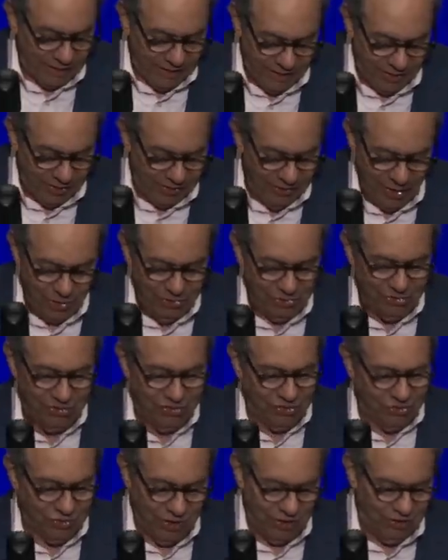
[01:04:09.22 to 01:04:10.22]
little notes
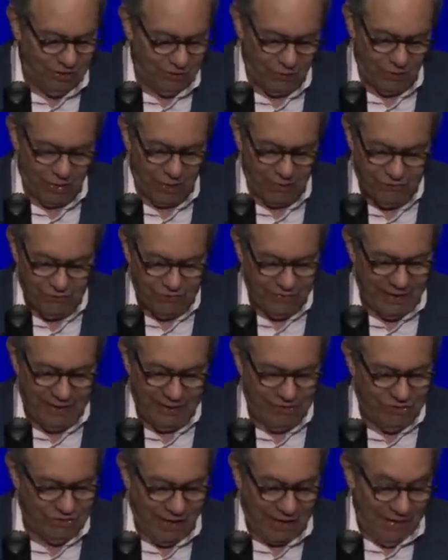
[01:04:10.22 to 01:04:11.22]
and treats for our
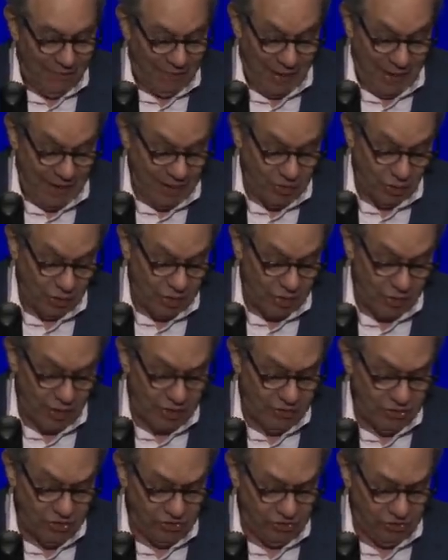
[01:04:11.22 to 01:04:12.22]
friends and or
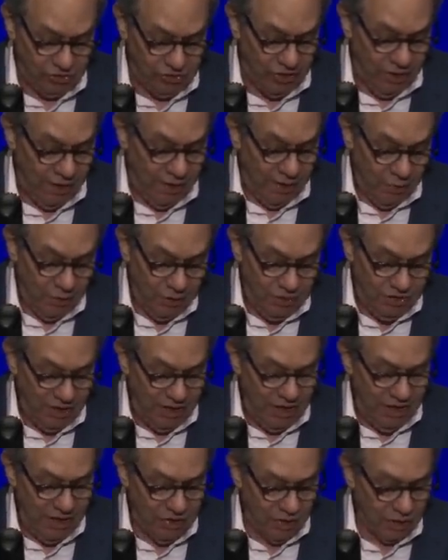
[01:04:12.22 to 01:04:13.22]
crushes, which
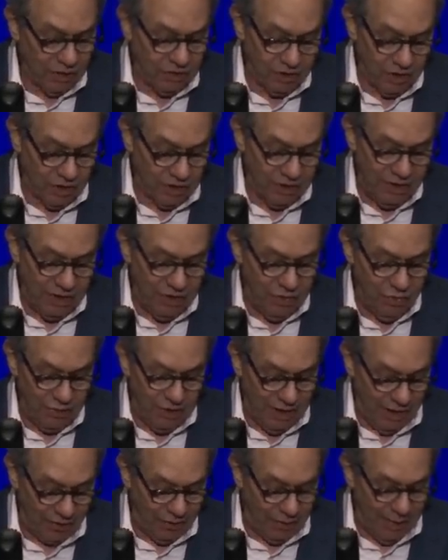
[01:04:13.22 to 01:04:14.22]
either turned into
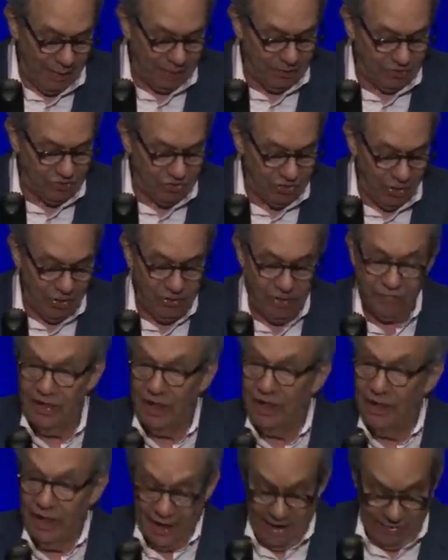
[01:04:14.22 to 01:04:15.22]
another episode of
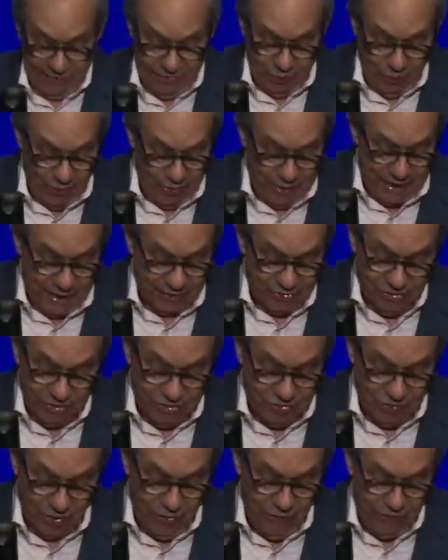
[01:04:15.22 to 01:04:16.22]
Everyone Gets a
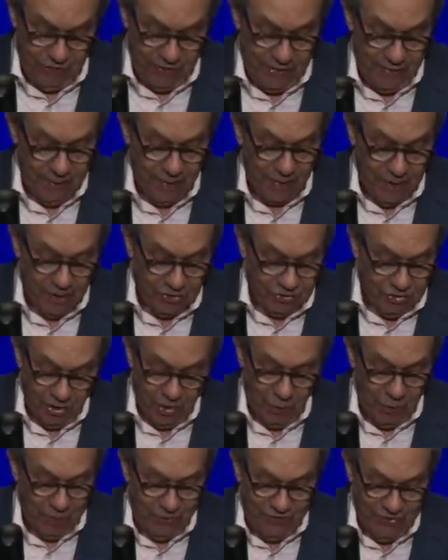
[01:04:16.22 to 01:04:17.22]
Trophy, so
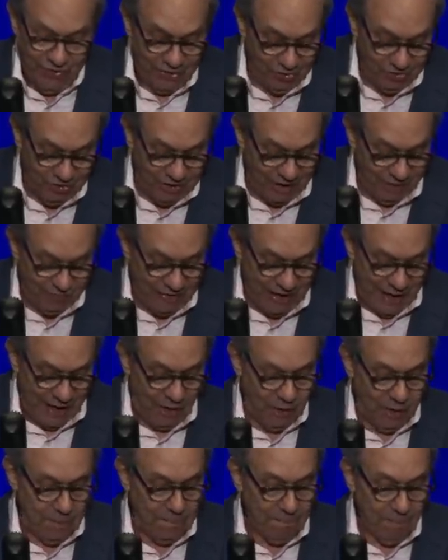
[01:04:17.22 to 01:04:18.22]
no one feels left
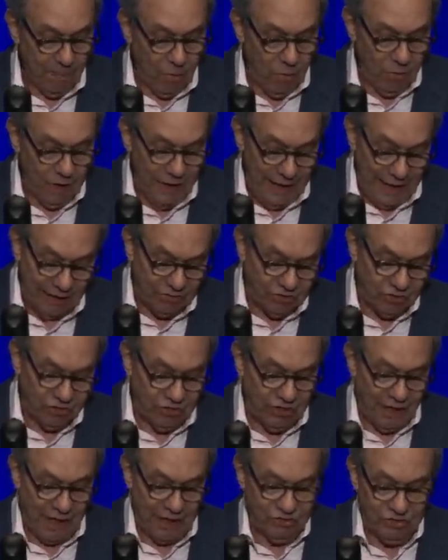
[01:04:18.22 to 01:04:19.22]
out, or an
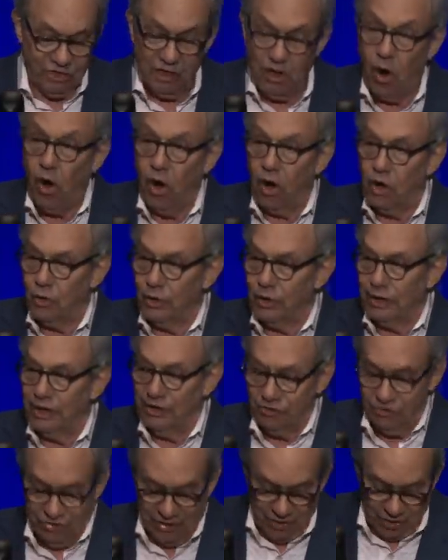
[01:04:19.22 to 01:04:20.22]
exercise in
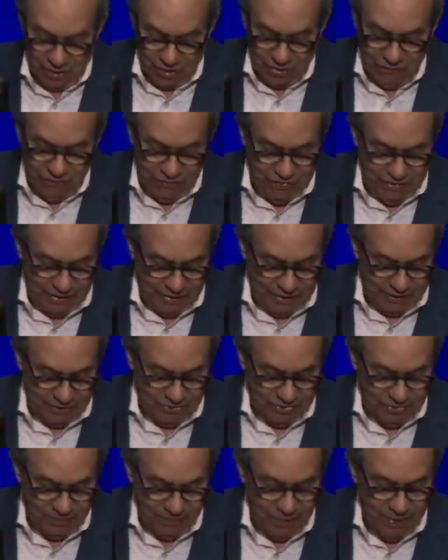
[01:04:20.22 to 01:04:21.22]
awkwardness and hurt feelings.